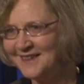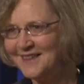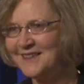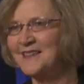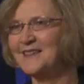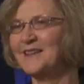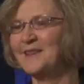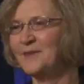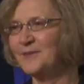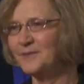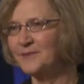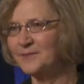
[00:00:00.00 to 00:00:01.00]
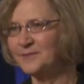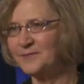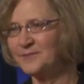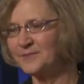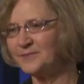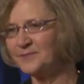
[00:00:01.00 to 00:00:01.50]

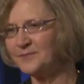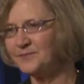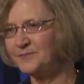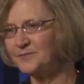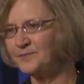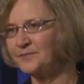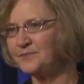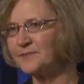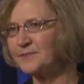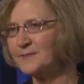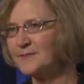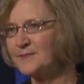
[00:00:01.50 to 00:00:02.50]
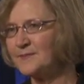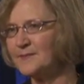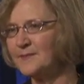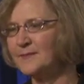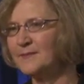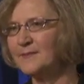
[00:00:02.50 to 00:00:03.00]

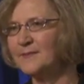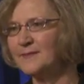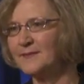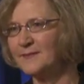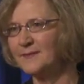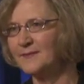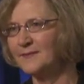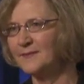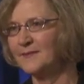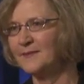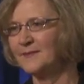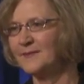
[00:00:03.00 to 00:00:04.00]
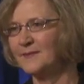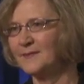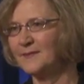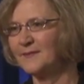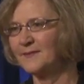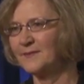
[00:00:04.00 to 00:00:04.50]

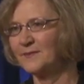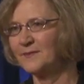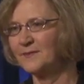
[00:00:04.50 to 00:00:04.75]
The person shown says nothing.